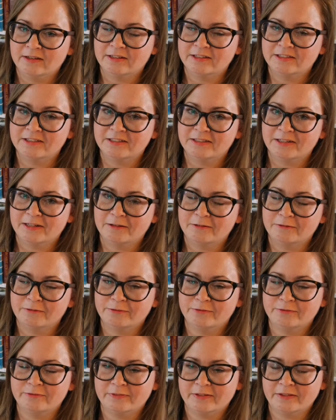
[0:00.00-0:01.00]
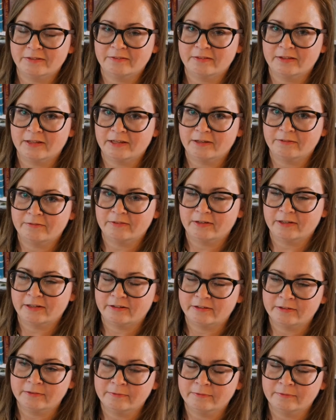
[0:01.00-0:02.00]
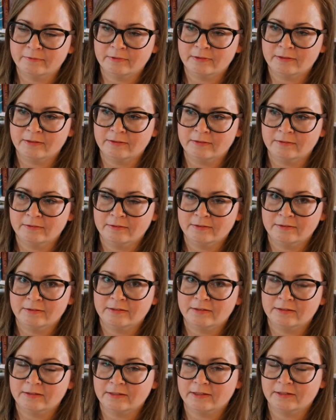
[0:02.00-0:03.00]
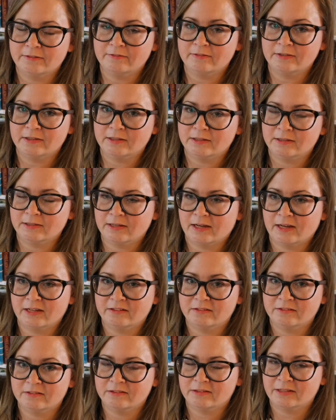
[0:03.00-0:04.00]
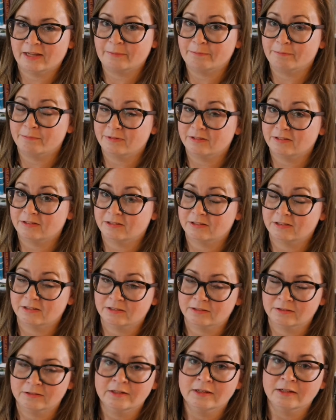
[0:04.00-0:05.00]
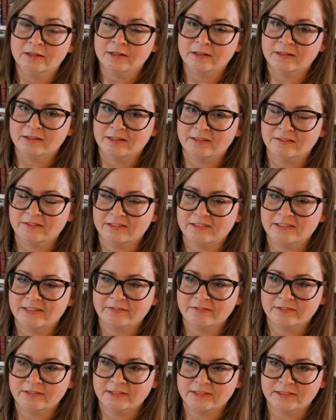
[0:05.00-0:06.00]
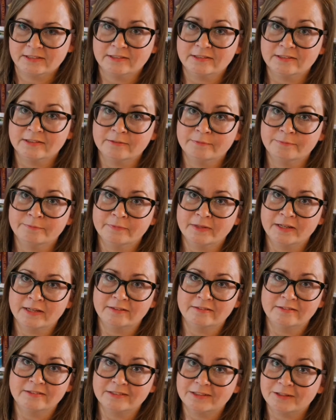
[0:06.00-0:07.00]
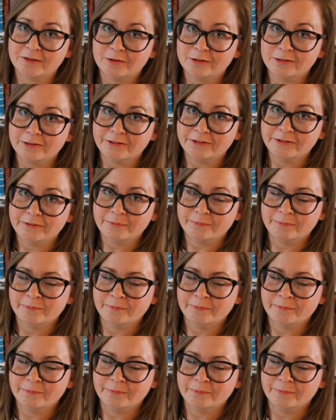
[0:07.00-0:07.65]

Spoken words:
shelf when they were living at campus in the 70s, hence the color.